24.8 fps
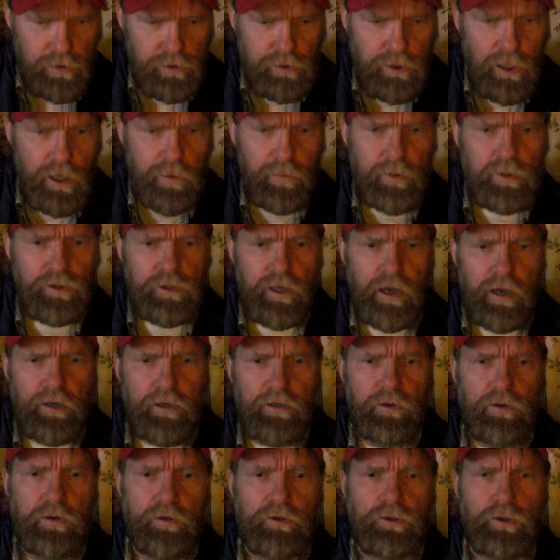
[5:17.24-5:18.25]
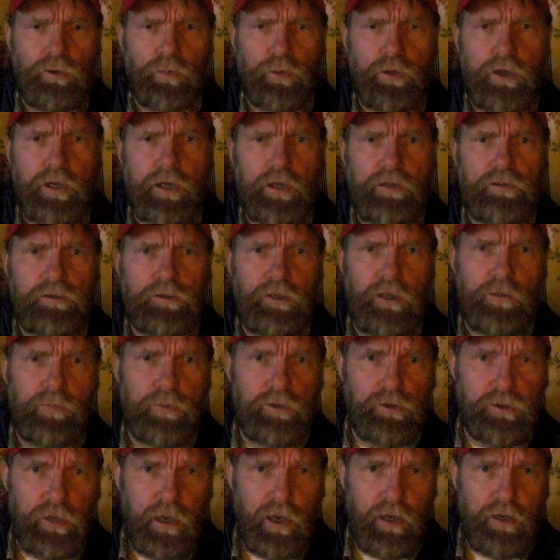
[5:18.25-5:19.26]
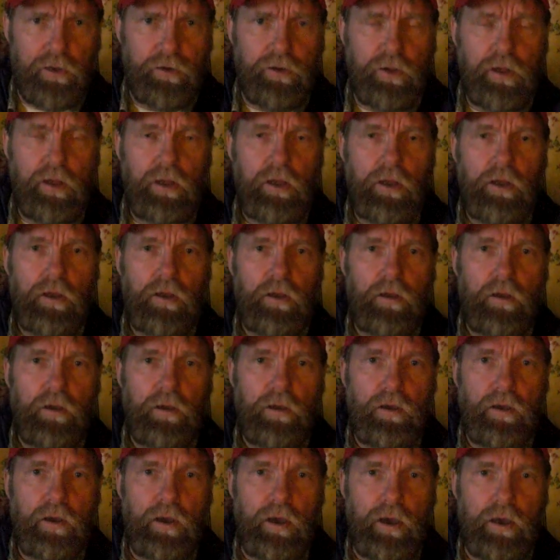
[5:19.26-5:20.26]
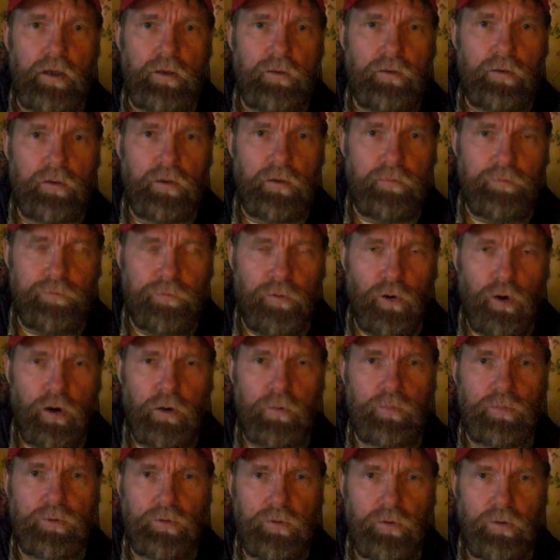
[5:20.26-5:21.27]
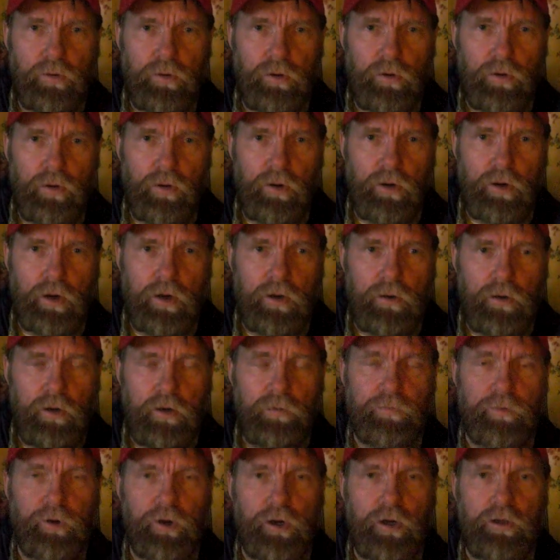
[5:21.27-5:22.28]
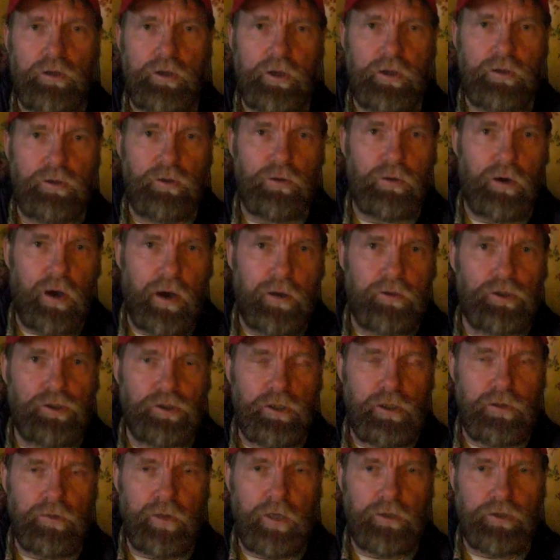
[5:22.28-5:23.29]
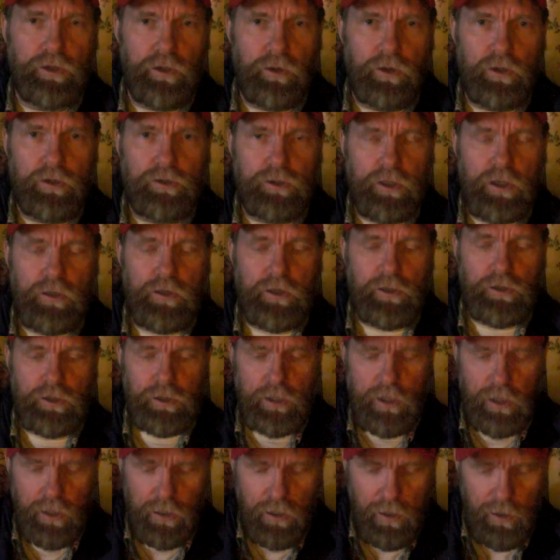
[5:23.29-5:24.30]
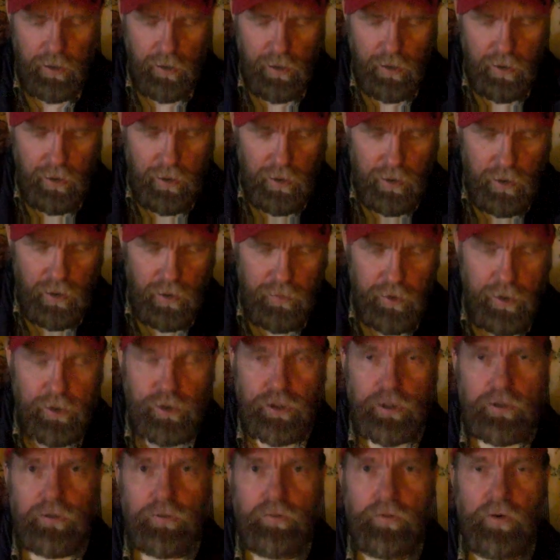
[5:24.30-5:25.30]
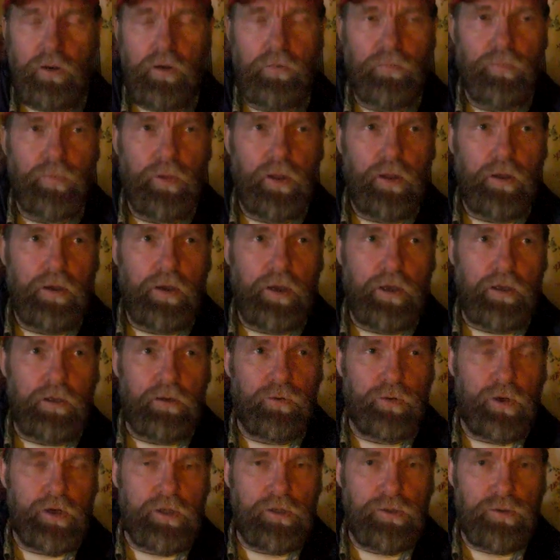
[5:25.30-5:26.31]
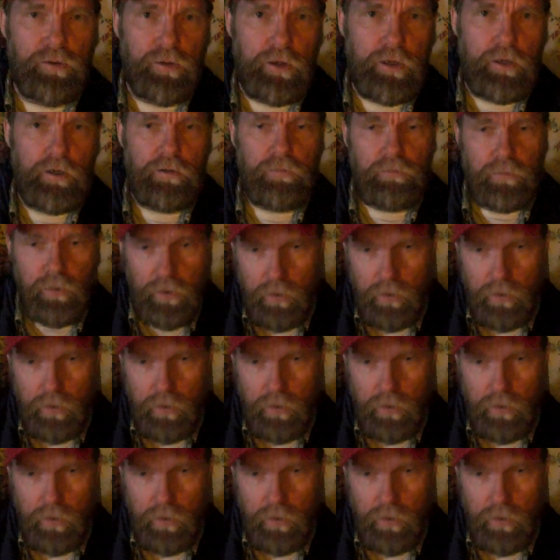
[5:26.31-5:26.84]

steam is added, or superheated steam is added and conformed or converted into hydrogen, that you're going to see this. And this should increase the